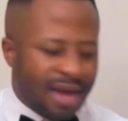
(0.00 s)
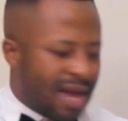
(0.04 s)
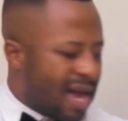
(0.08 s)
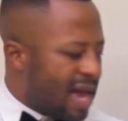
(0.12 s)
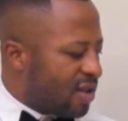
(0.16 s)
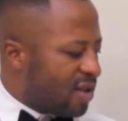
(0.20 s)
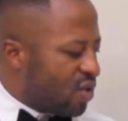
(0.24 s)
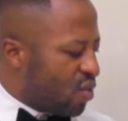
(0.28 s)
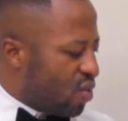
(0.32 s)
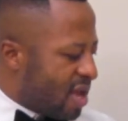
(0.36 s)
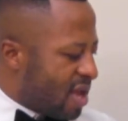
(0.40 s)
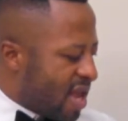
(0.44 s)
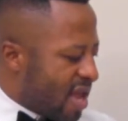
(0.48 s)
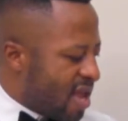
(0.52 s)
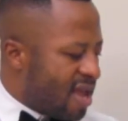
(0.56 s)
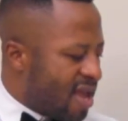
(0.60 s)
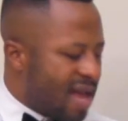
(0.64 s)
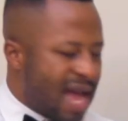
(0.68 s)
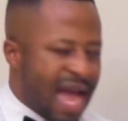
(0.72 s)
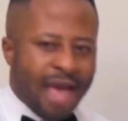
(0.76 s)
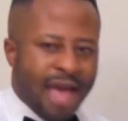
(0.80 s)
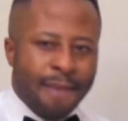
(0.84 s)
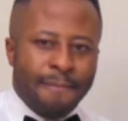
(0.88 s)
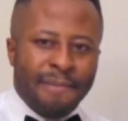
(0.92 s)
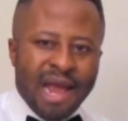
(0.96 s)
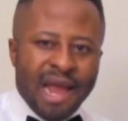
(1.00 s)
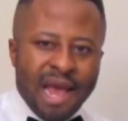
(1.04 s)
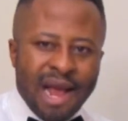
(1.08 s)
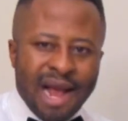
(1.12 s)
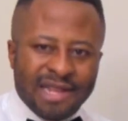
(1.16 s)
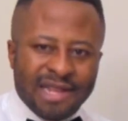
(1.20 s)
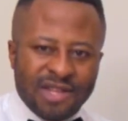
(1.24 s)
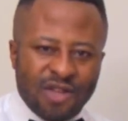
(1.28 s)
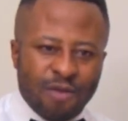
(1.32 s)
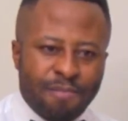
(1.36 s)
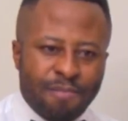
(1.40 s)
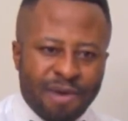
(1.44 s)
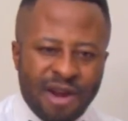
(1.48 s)
And today, I am laying
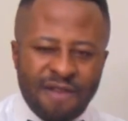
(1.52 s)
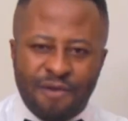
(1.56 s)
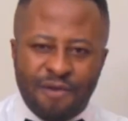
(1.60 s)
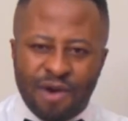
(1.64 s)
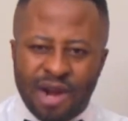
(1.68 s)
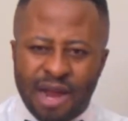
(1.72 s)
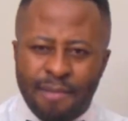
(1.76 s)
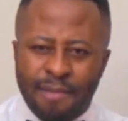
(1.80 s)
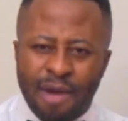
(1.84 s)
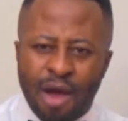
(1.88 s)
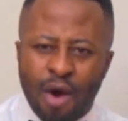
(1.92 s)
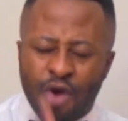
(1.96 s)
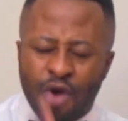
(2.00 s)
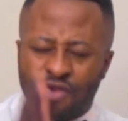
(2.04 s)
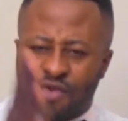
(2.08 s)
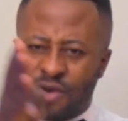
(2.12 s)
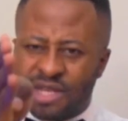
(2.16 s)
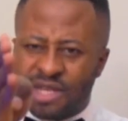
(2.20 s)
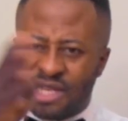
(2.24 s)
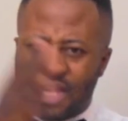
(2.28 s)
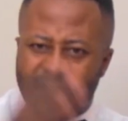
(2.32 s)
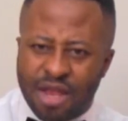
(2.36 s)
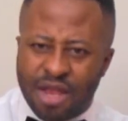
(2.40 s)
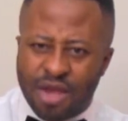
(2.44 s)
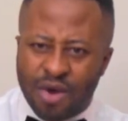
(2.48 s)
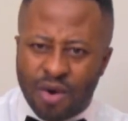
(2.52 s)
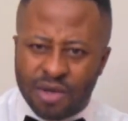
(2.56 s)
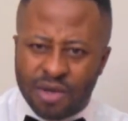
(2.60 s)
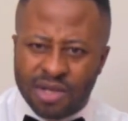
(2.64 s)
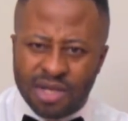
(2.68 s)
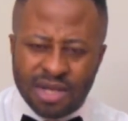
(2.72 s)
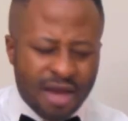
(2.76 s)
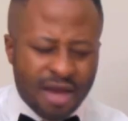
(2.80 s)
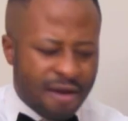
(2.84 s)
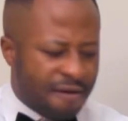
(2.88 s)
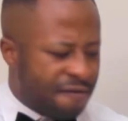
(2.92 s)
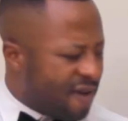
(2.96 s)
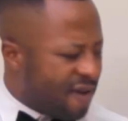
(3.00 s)
hands to pray for them. Also send
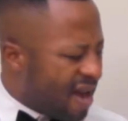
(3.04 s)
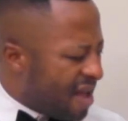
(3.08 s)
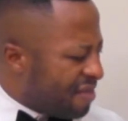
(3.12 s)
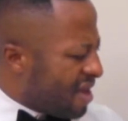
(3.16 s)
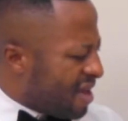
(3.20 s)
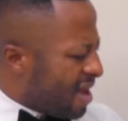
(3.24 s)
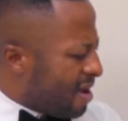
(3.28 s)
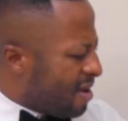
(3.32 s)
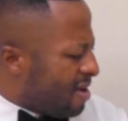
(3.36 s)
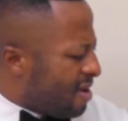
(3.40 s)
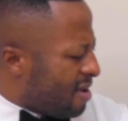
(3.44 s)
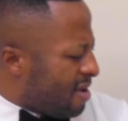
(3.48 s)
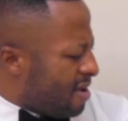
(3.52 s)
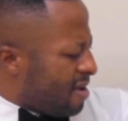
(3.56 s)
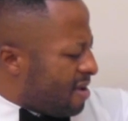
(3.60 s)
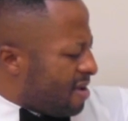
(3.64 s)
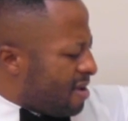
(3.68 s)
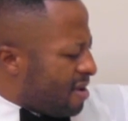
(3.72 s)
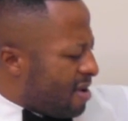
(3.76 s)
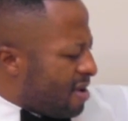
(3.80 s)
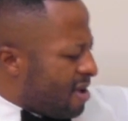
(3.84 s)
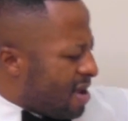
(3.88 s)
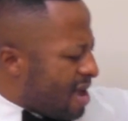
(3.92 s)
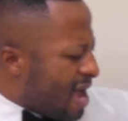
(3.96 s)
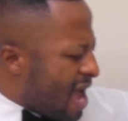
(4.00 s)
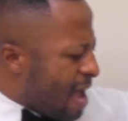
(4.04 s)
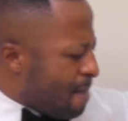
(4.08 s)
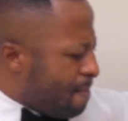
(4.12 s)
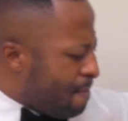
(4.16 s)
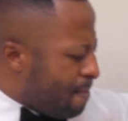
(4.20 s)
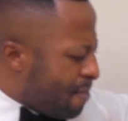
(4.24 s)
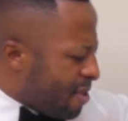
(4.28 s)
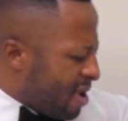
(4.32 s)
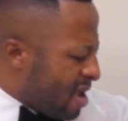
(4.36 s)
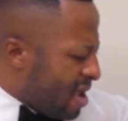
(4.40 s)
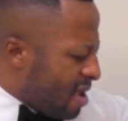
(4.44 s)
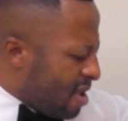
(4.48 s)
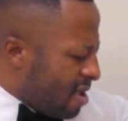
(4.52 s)
yours. Father, I
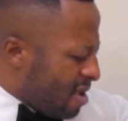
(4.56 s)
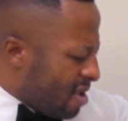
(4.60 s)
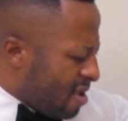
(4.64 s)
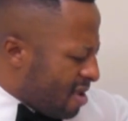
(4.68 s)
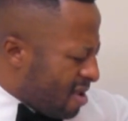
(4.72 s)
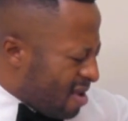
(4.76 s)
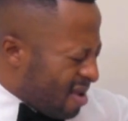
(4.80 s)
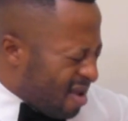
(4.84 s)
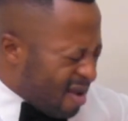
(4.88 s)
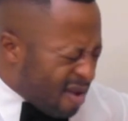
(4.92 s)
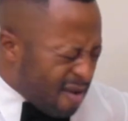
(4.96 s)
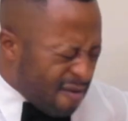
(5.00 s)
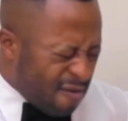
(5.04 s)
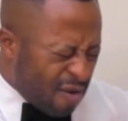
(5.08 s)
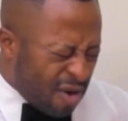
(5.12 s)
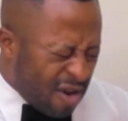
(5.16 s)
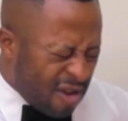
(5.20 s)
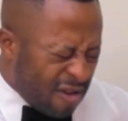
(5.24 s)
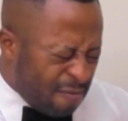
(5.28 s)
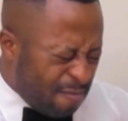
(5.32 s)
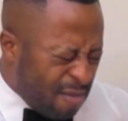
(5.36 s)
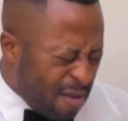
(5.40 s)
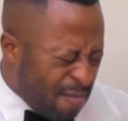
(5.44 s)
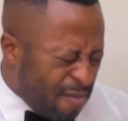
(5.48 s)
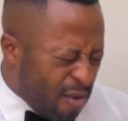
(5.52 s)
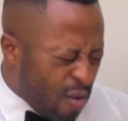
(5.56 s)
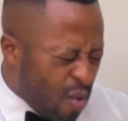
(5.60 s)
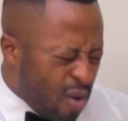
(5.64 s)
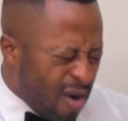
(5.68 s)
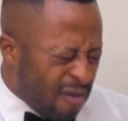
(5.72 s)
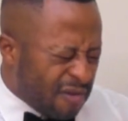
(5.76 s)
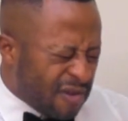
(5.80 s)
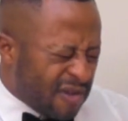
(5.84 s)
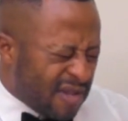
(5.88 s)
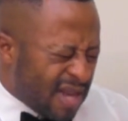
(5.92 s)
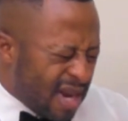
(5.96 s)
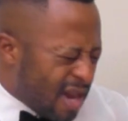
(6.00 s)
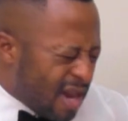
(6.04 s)
pray for these people who
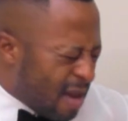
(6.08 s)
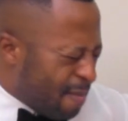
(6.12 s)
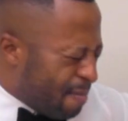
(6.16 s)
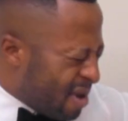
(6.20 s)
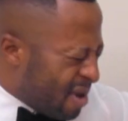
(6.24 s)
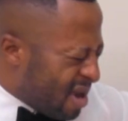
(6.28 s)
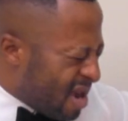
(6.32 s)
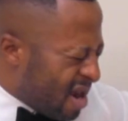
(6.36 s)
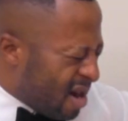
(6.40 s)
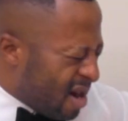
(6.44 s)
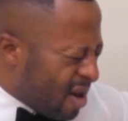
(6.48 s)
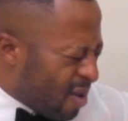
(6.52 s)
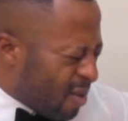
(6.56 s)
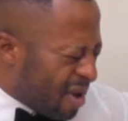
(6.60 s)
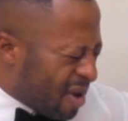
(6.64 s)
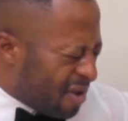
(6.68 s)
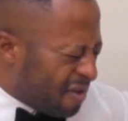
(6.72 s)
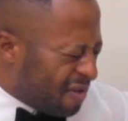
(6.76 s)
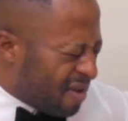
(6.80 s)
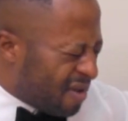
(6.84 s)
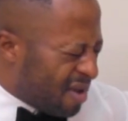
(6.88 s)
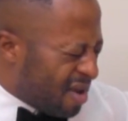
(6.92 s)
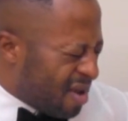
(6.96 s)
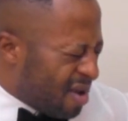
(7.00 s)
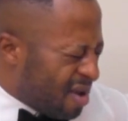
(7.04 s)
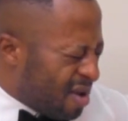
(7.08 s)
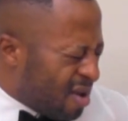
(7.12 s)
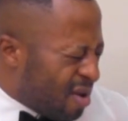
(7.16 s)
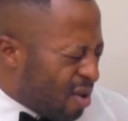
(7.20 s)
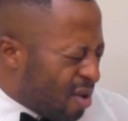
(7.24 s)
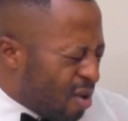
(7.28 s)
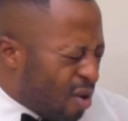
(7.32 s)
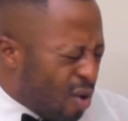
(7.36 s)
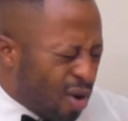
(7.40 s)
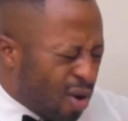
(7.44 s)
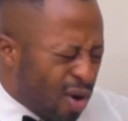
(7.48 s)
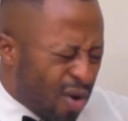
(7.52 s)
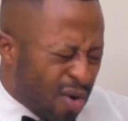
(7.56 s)
have sent their prayer request.
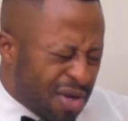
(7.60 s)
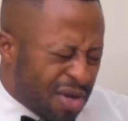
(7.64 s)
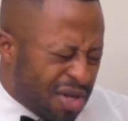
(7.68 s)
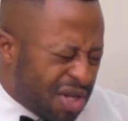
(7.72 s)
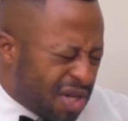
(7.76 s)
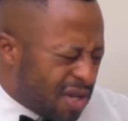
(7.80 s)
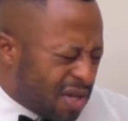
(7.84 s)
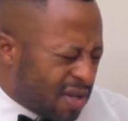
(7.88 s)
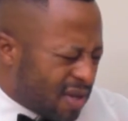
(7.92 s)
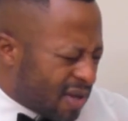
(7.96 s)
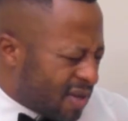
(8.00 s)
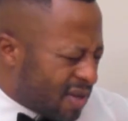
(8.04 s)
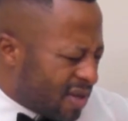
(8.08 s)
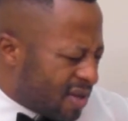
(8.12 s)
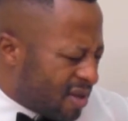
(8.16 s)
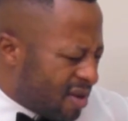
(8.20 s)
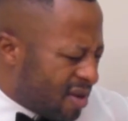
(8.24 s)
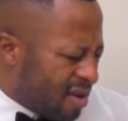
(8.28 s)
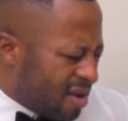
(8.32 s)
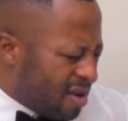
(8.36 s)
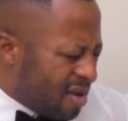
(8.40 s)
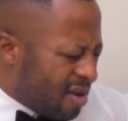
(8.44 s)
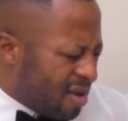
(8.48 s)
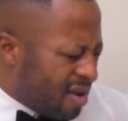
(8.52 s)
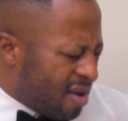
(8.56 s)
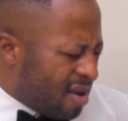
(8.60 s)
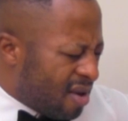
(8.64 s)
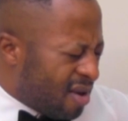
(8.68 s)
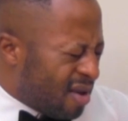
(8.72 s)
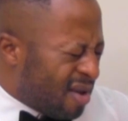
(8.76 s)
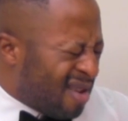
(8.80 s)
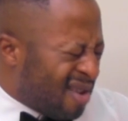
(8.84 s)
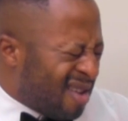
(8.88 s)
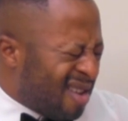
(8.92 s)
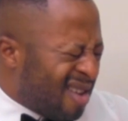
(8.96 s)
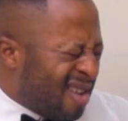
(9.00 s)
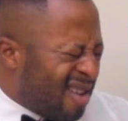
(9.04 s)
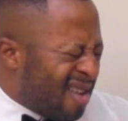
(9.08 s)
Oh, Lord Jesus,
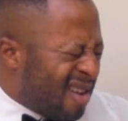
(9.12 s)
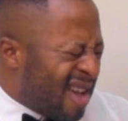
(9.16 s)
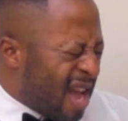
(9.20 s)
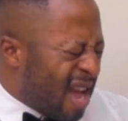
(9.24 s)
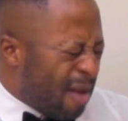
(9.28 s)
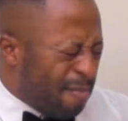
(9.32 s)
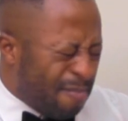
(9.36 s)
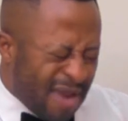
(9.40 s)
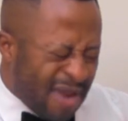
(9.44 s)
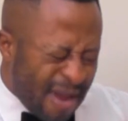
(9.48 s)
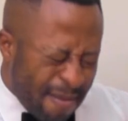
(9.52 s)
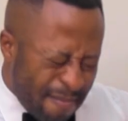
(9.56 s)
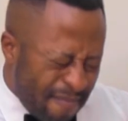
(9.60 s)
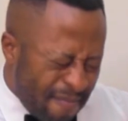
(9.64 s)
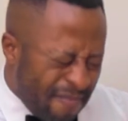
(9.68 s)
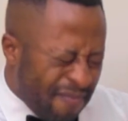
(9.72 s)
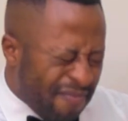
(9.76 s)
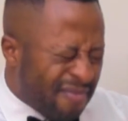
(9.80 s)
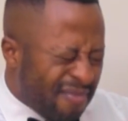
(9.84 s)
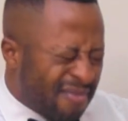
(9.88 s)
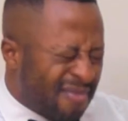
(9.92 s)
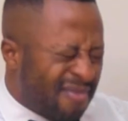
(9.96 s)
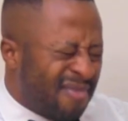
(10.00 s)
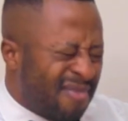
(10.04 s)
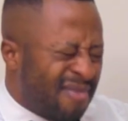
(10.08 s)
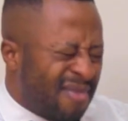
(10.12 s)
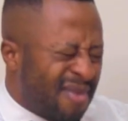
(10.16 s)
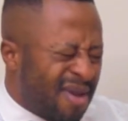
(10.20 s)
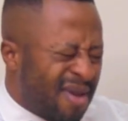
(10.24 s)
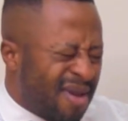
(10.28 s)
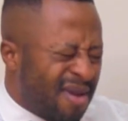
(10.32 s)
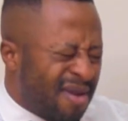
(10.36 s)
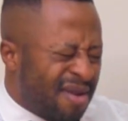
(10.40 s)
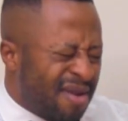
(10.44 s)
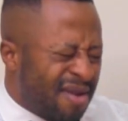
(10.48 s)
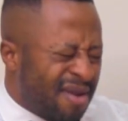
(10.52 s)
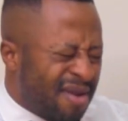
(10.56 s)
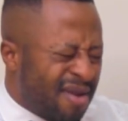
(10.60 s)
help them.
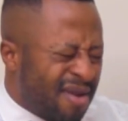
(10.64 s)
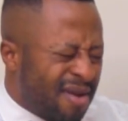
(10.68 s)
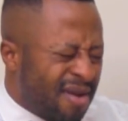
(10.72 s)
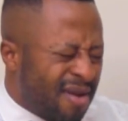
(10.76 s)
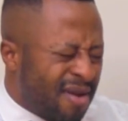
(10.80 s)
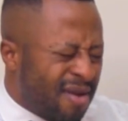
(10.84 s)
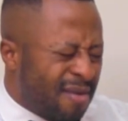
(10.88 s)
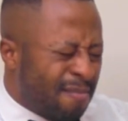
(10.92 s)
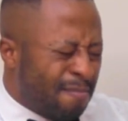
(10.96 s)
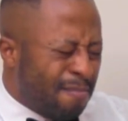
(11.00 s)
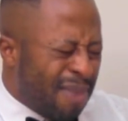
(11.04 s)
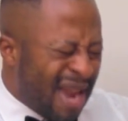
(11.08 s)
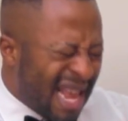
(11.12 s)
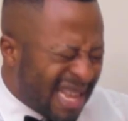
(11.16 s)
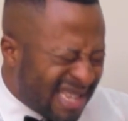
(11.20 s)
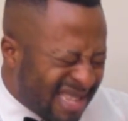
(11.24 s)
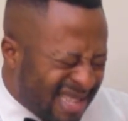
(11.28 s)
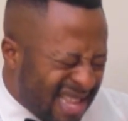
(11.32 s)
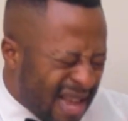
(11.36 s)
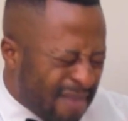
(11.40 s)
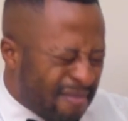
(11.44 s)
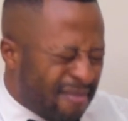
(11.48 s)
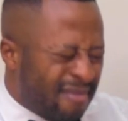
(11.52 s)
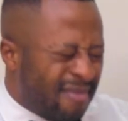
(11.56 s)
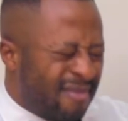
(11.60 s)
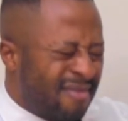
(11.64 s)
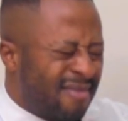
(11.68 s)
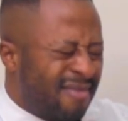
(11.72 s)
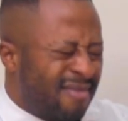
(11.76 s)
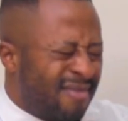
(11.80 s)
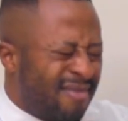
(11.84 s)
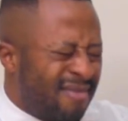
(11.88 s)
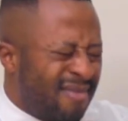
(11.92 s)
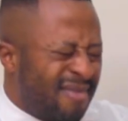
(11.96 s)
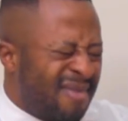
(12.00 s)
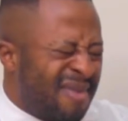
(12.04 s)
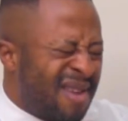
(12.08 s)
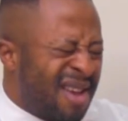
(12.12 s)
Bless them.
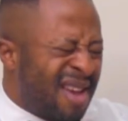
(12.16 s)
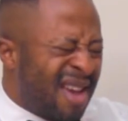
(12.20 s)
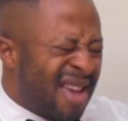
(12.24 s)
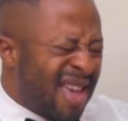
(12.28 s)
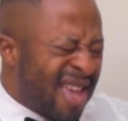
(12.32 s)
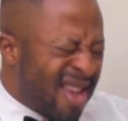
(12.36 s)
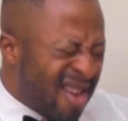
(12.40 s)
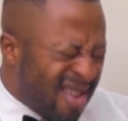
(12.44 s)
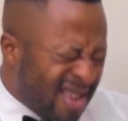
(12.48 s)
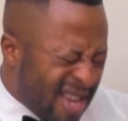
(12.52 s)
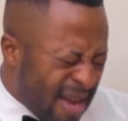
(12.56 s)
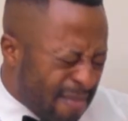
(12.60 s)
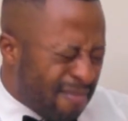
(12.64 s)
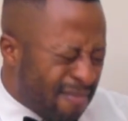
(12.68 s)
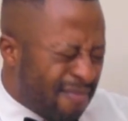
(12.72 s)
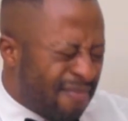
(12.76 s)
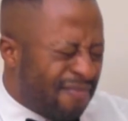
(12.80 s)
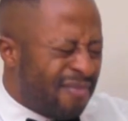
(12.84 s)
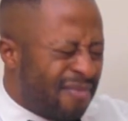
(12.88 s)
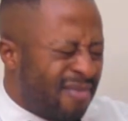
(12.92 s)
Heal them.